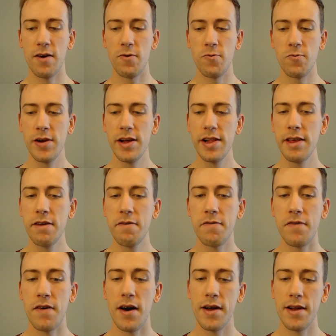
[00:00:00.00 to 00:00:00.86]
Really
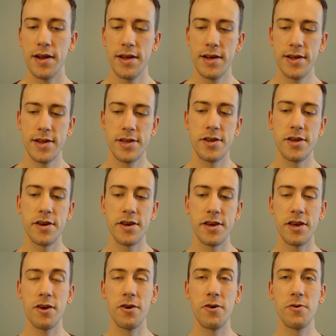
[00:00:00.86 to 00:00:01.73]
fun to
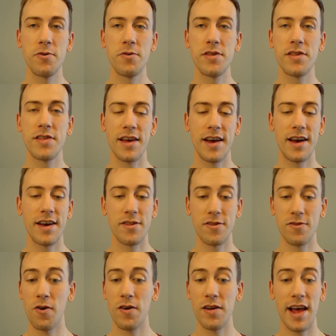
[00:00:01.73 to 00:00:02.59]
use
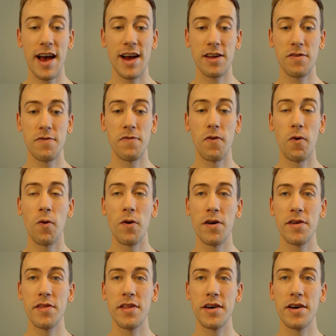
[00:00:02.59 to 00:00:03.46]
SNORLAX
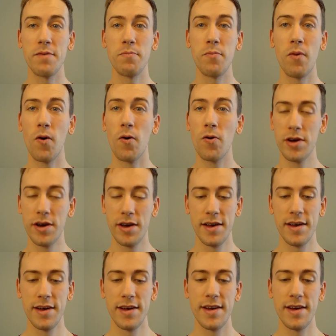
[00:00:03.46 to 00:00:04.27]
for the bulk.